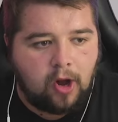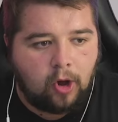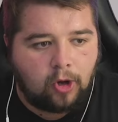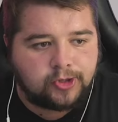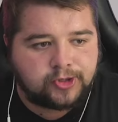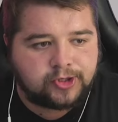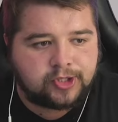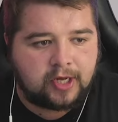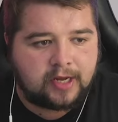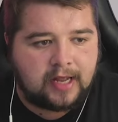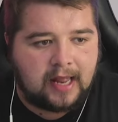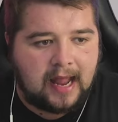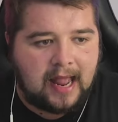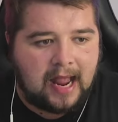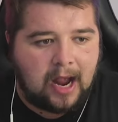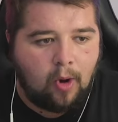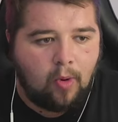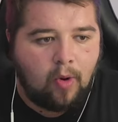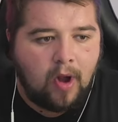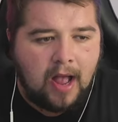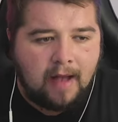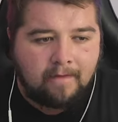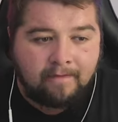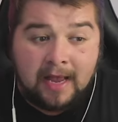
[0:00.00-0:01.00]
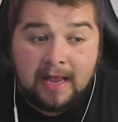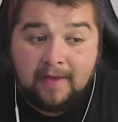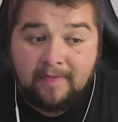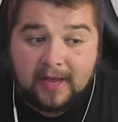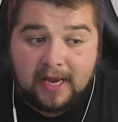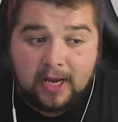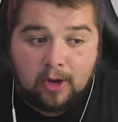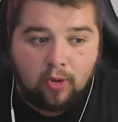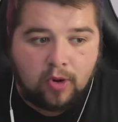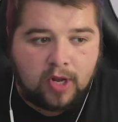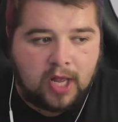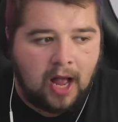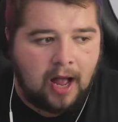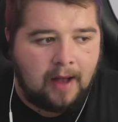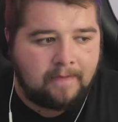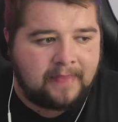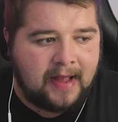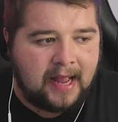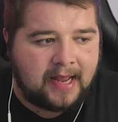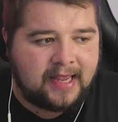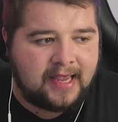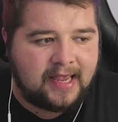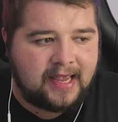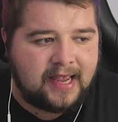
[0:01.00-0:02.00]
Oscar Glau, maybe a little
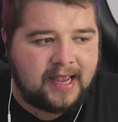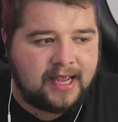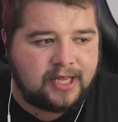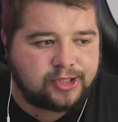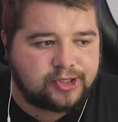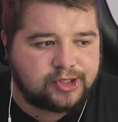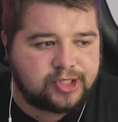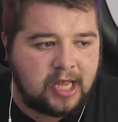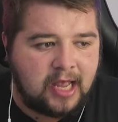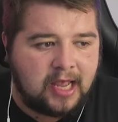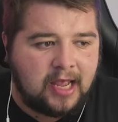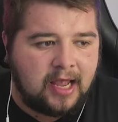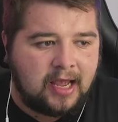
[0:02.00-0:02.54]
cutback it is.